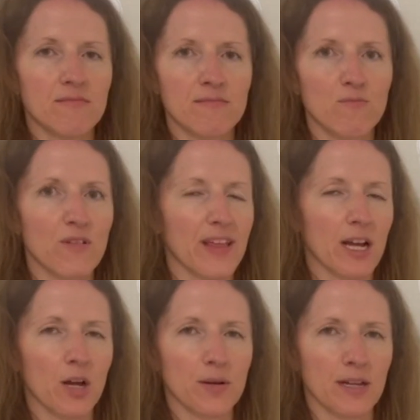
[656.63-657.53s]
With that
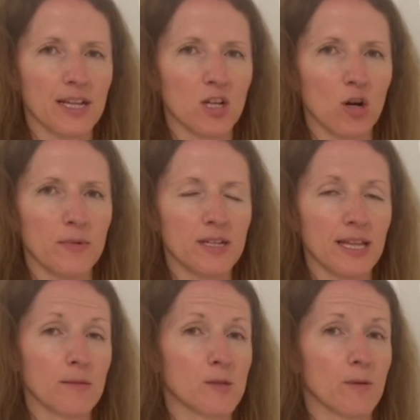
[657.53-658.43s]
coconut in common, they
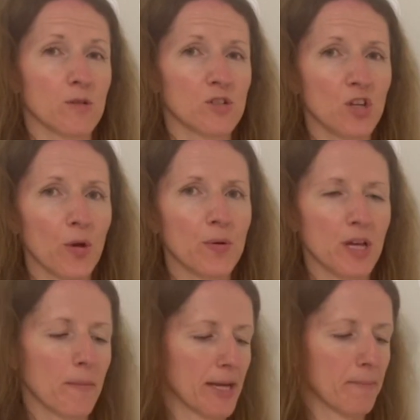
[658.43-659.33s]
would smell so
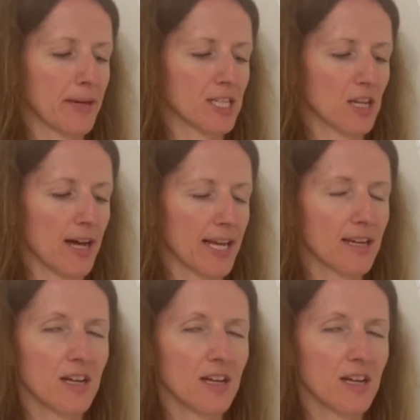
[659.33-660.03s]
yummy and beach-like.